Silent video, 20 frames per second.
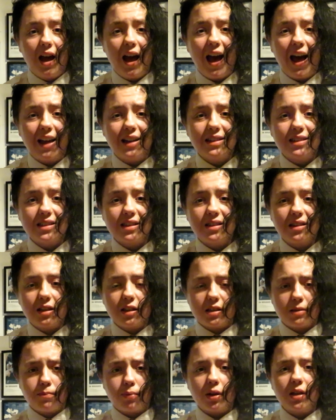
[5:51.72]
And
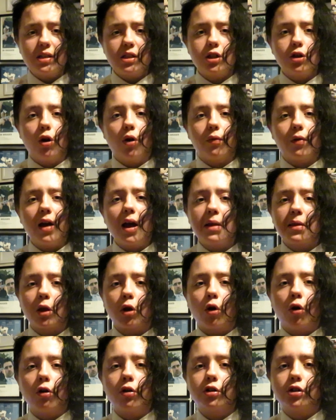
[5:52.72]
the simplicity of it and
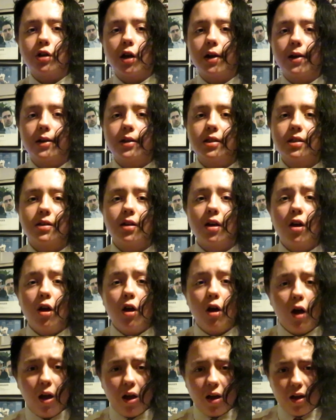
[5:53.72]
the contrast,
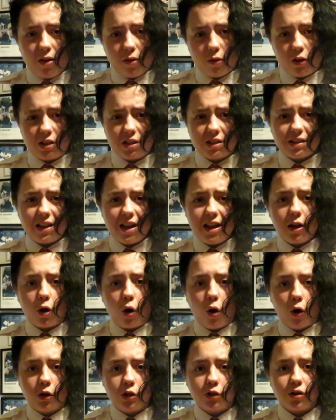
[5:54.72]
the slight
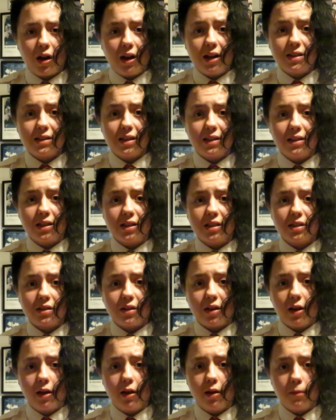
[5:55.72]
contrast and the
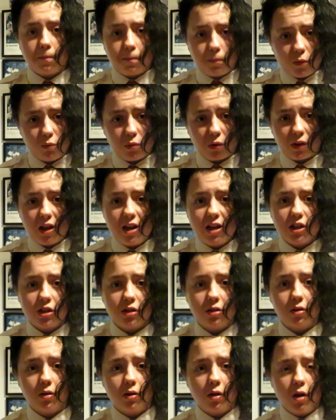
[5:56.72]
slight
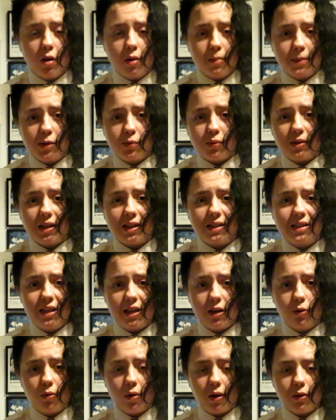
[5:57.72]
relation between the
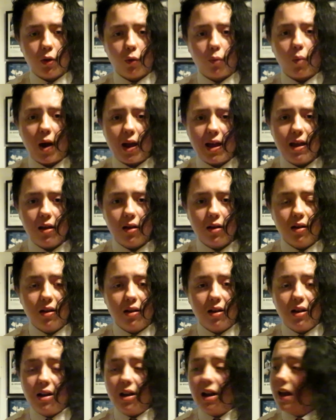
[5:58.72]
teal and the white,
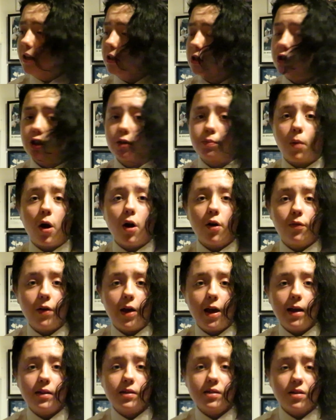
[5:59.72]
it's just
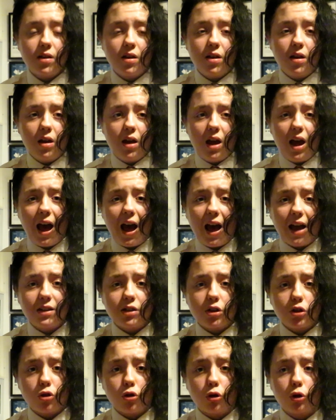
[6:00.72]
perfect.
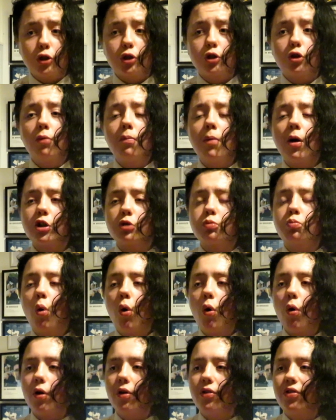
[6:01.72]
And there's so much
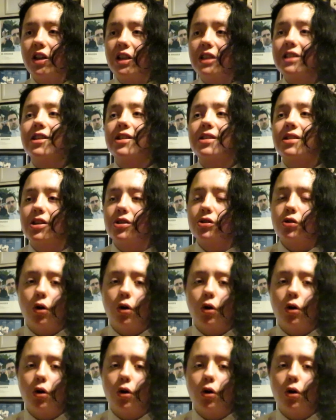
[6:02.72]
more than just the